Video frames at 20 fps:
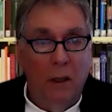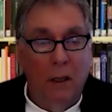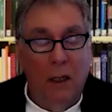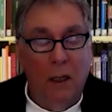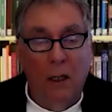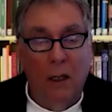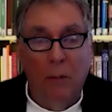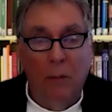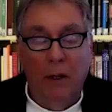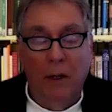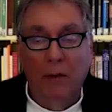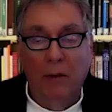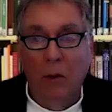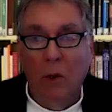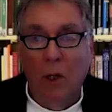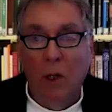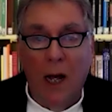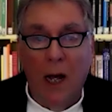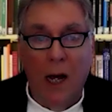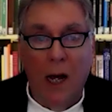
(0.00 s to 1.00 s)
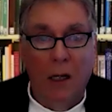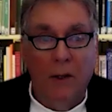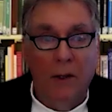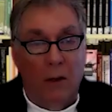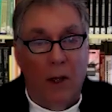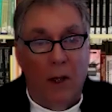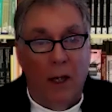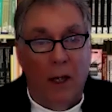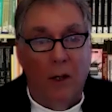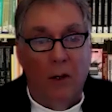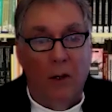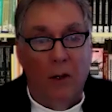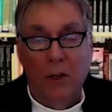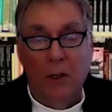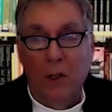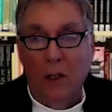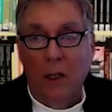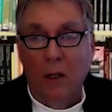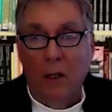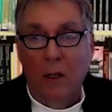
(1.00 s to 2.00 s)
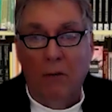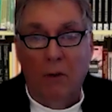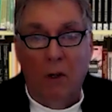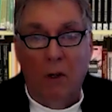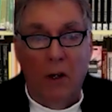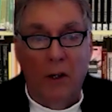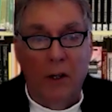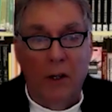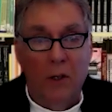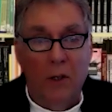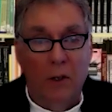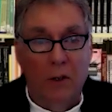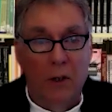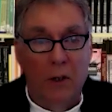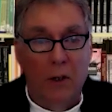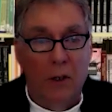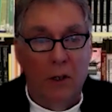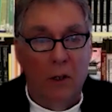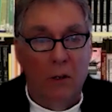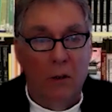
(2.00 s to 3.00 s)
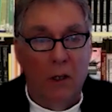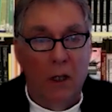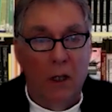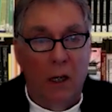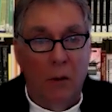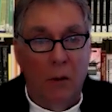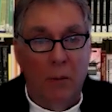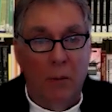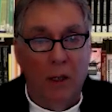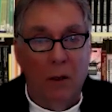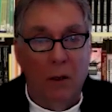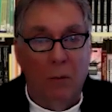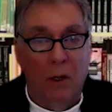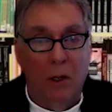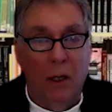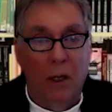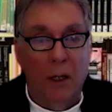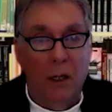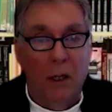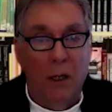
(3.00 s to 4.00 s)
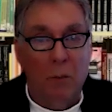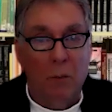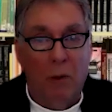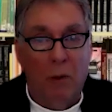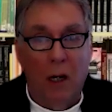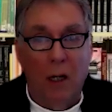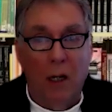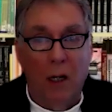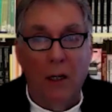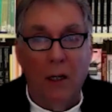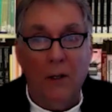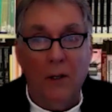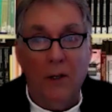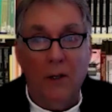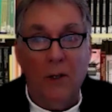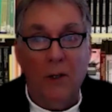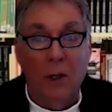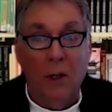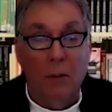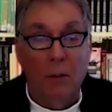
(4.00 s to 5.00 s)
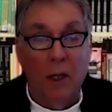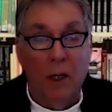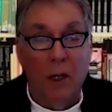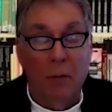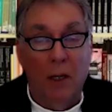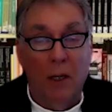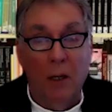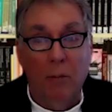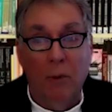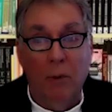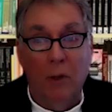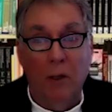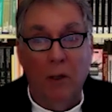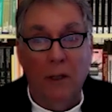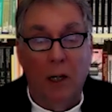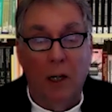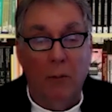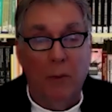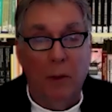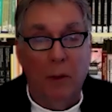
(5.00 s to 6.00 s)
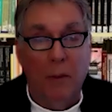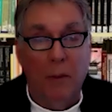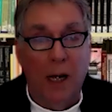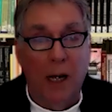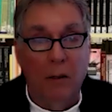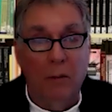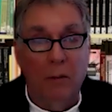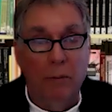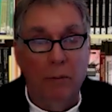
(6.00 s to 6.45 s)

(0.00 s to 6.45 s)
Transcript: help everyone out. Thank you, Steve, for all that you do and helping to bring these products to so many people and help them out.